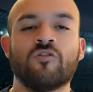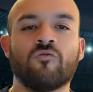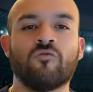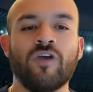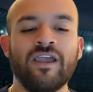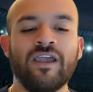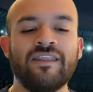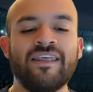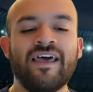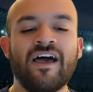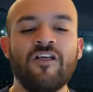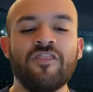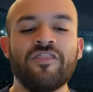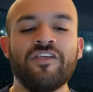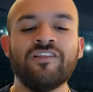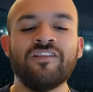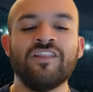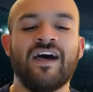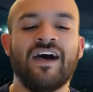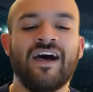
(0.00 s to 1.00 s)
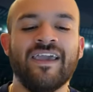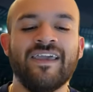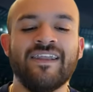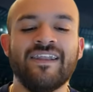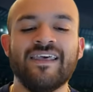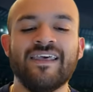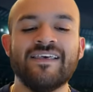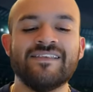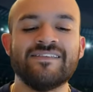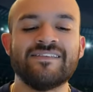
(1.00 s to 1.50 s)
Right now, the line
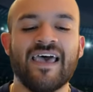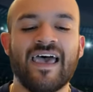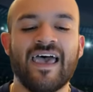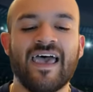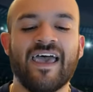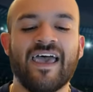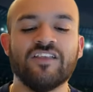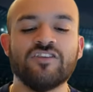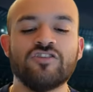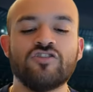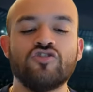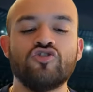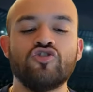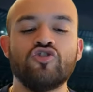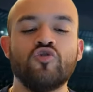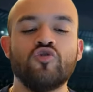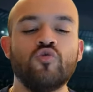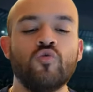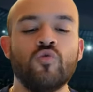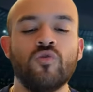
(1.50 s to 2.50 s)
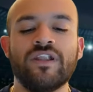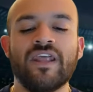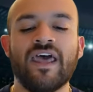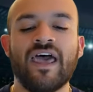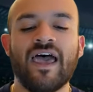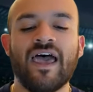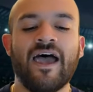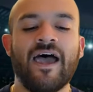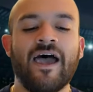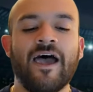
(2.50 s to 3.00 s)
is at
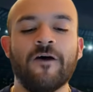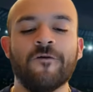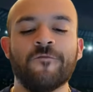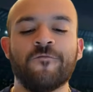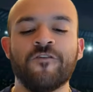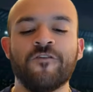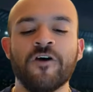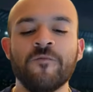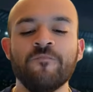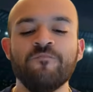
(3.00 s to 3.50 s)
2.5.